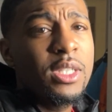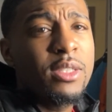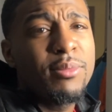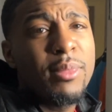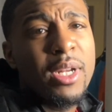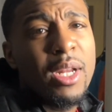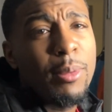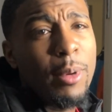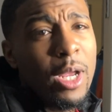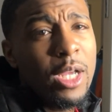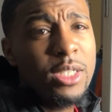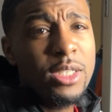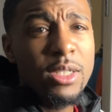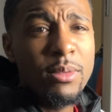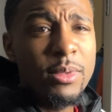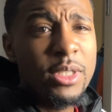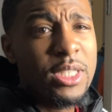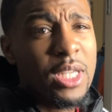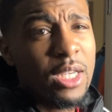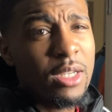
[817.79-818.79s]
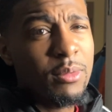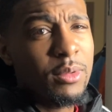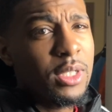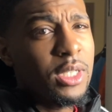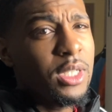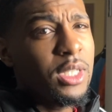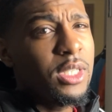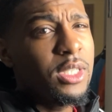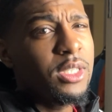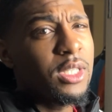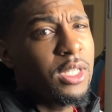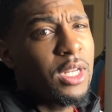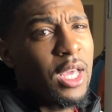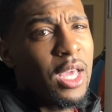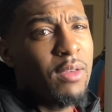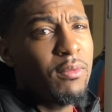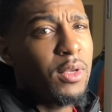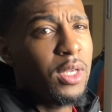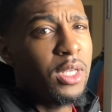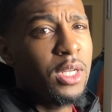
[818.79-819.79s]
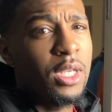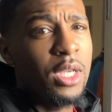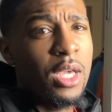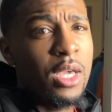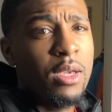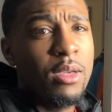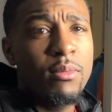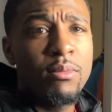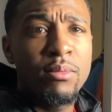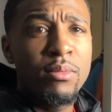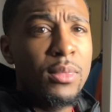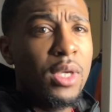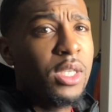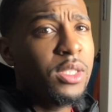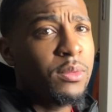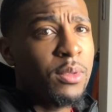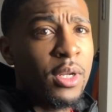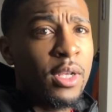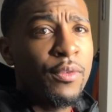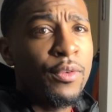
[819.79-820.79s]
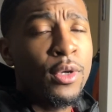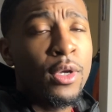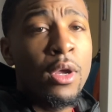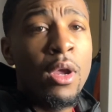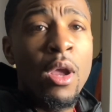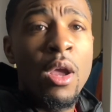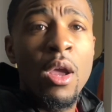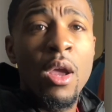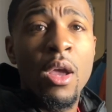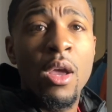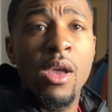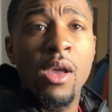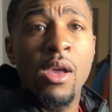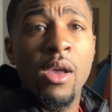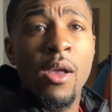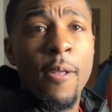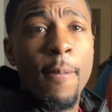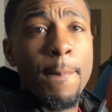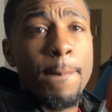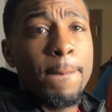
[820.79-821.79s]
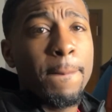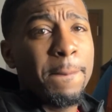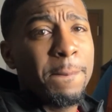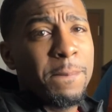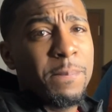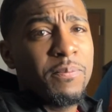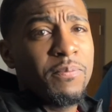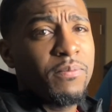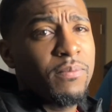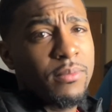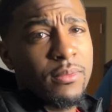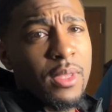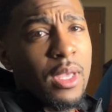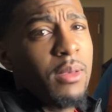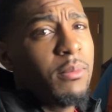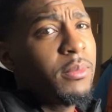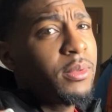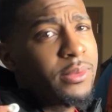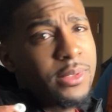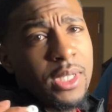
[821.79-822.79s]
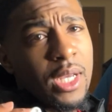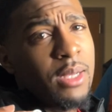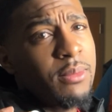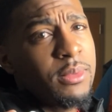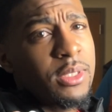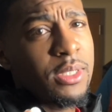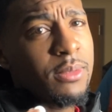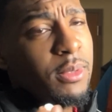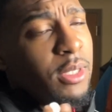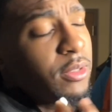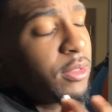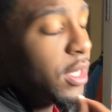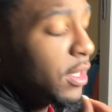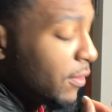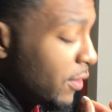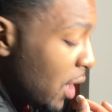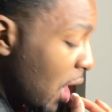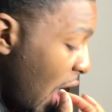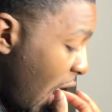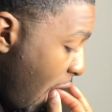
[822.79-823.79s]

But I probably shouldn't be taking one of these and I haven't eaten yet. It's whatever. I'm I'm just built different.